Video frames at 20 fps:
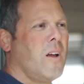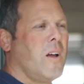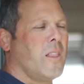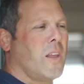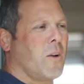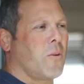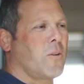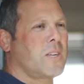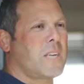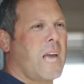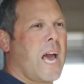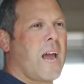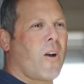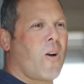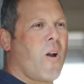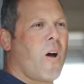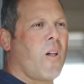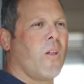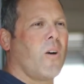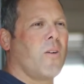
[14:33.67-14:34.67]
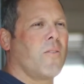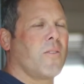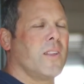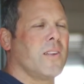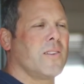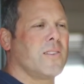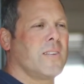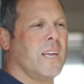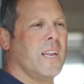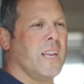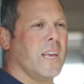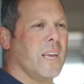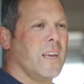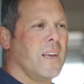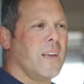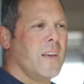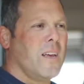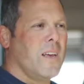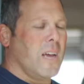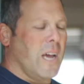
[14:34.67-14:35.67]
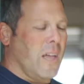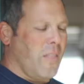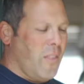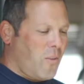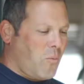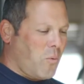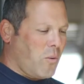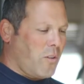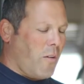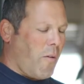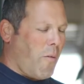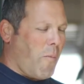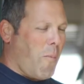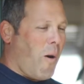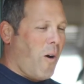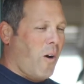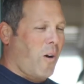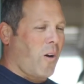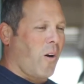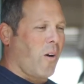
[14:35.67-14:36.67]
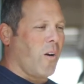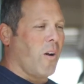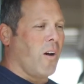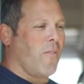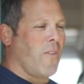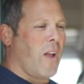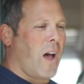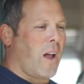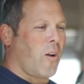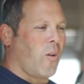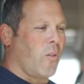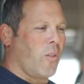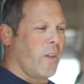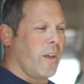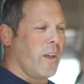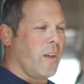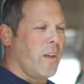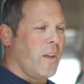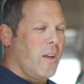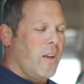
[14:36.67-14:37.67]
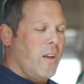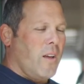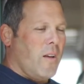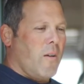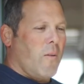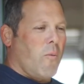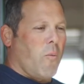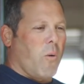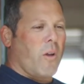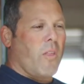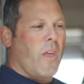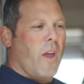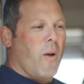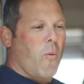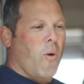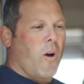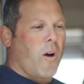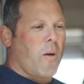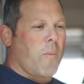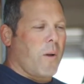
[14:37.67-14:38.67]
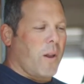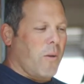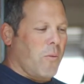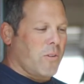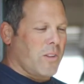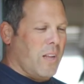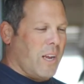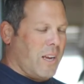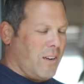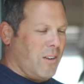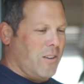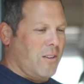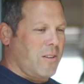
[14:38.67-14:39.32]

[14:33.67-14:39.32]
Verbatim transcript: They were scattered all over the city, and this was a marker of not only where they were, but it was like